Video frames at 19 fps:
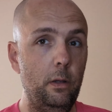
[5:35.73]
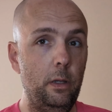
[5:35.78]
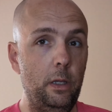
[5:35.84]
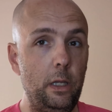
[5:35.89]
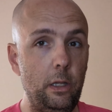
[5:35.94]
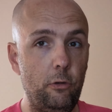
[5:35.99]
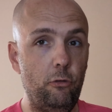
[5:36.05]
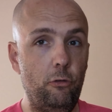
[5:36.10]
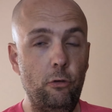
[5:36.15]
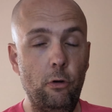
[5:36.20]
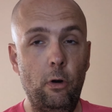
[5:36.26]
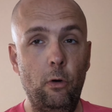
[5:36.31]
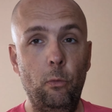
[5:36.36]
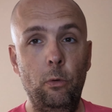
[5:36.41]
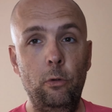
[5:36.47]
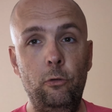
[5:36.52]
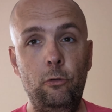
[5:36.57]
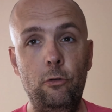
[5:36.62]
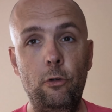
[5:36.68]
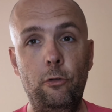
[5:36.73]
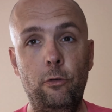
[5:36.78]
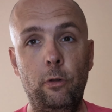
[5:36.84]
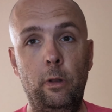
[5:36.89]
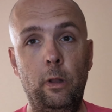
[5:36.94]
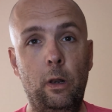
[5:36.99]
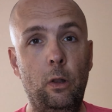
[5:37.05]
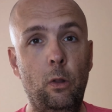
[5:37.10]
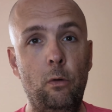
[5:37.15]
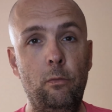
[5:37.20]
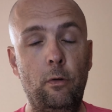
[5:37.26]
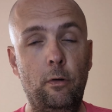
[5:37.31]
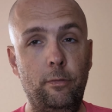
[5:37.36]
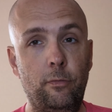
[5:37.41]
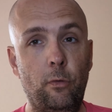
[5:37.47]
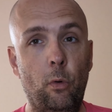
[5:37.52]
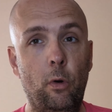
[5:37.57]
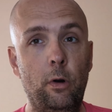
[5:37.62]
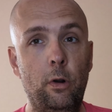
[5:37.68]
Each shirt was just a little over
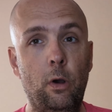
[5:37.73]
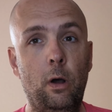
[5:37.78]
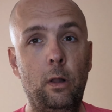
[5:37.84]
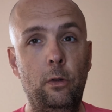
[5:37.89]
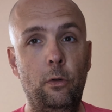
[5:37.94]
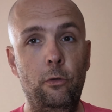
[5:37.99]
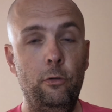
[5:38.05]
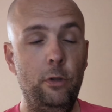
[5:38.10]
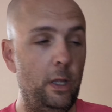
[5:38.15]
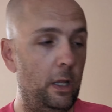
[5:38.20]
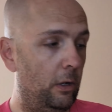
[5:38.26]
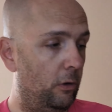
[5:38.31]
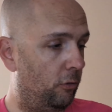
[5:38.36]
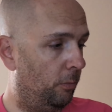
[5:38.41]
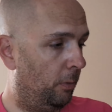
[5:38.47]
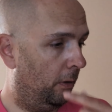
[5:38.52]
$4 each,